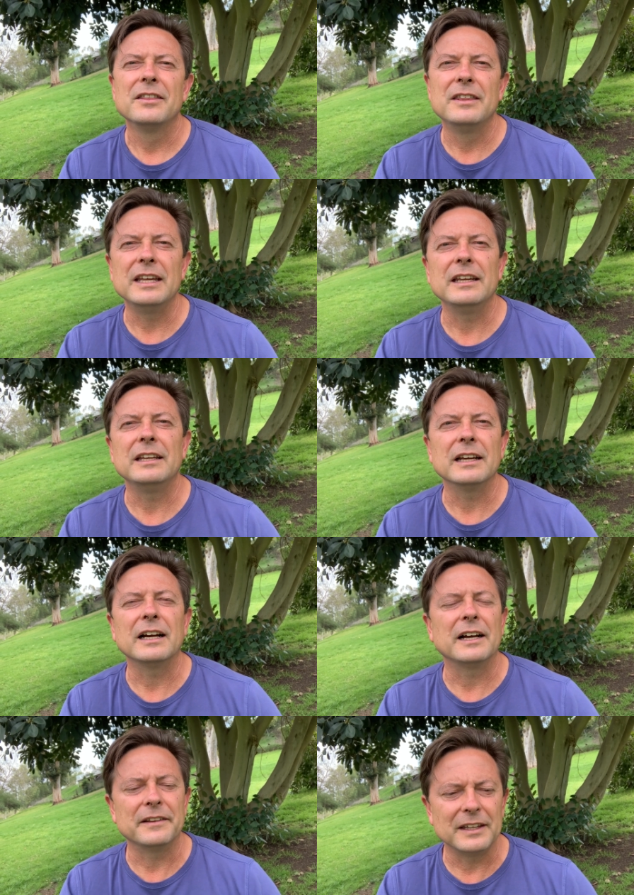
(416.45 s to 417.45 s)
the,
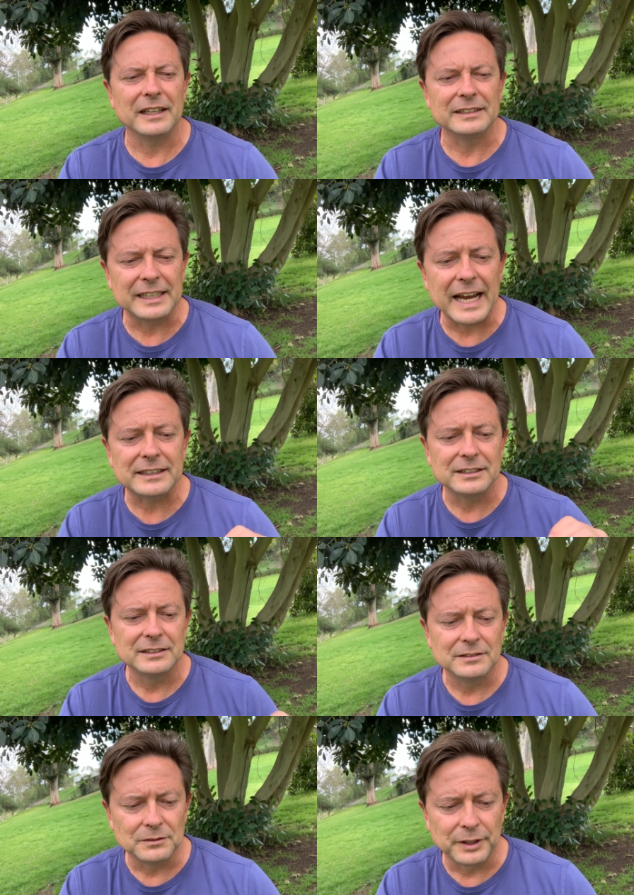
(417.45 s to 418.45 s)
uh, the exact
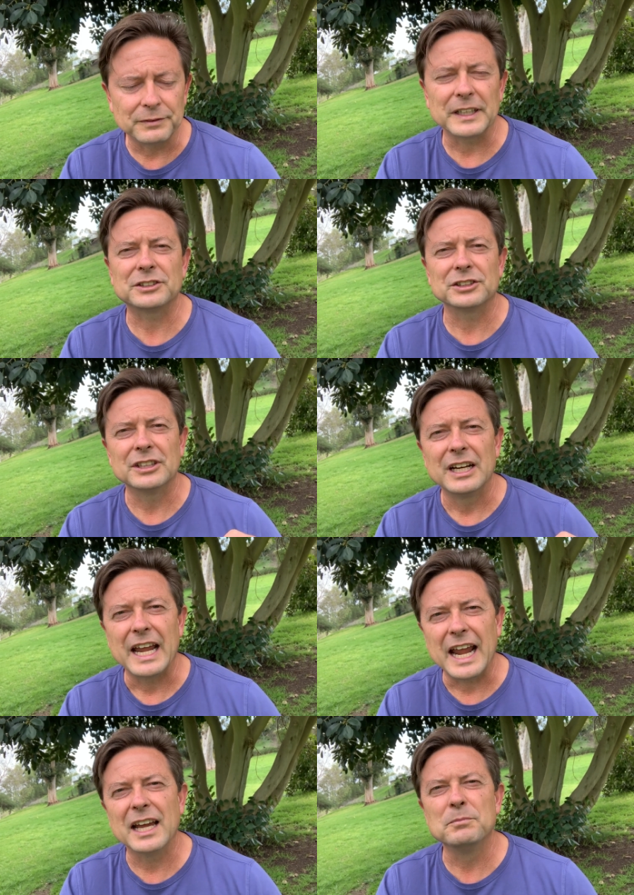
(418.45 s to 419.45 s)
reflector
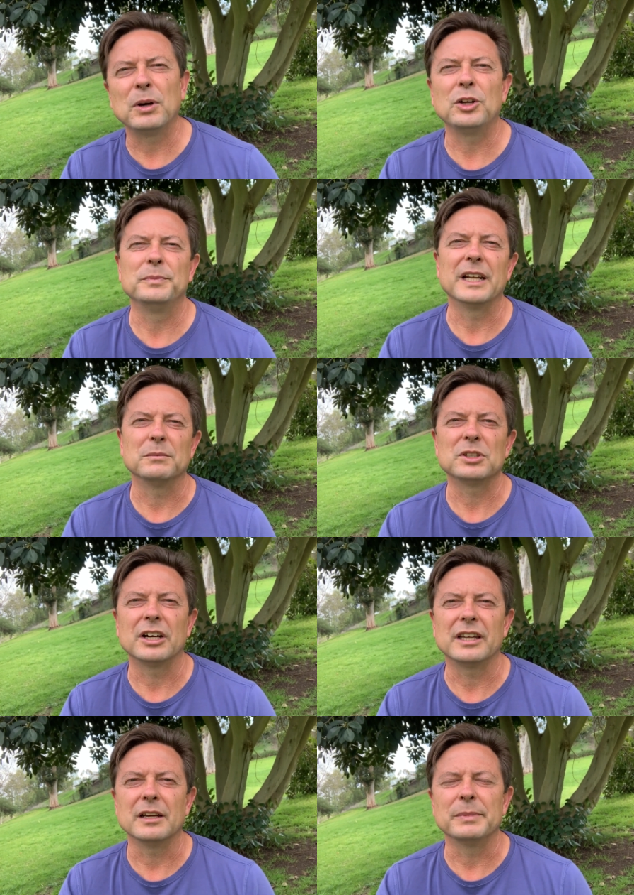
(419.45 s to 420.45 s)
and bulb that I'm
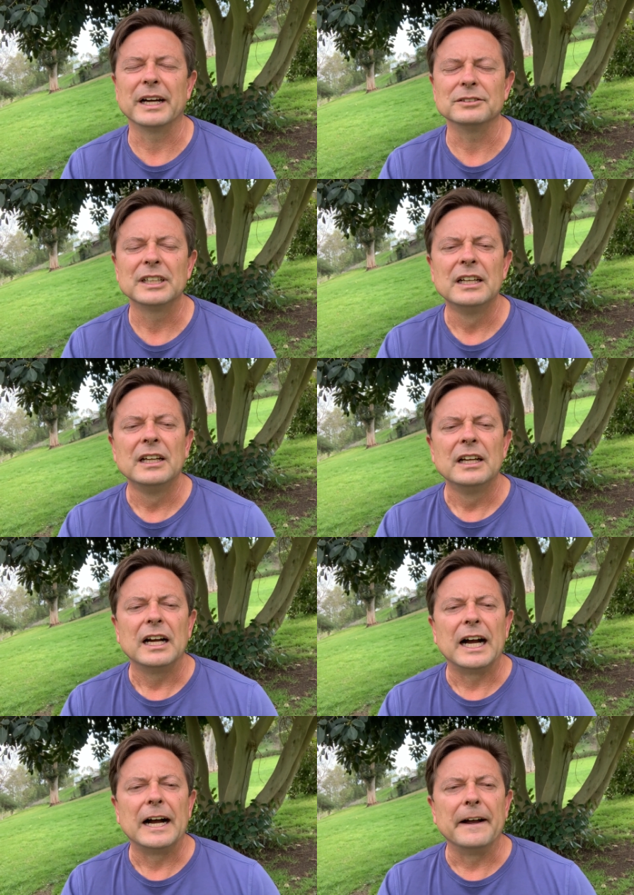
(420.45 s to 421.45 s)
talking about.
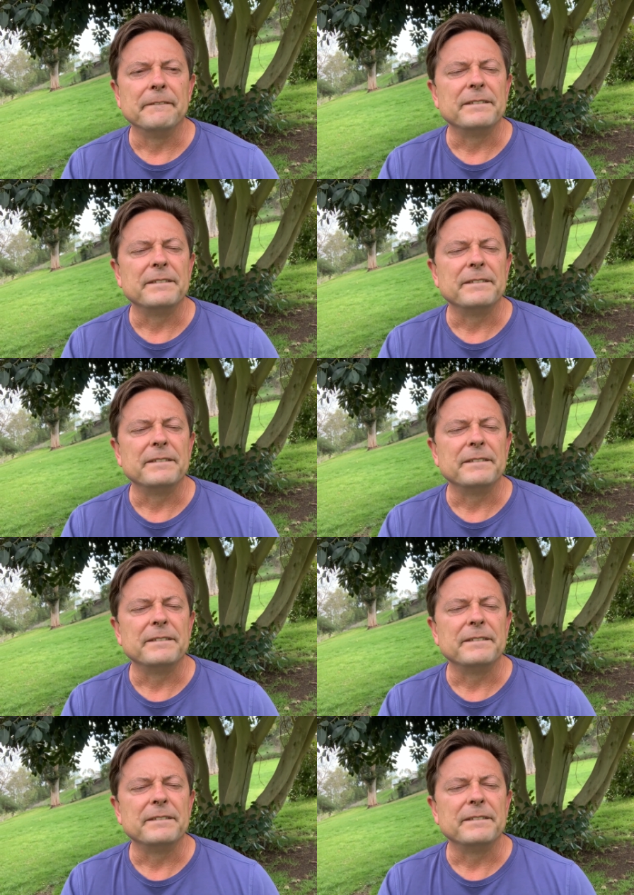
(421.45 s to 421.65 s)
Uh,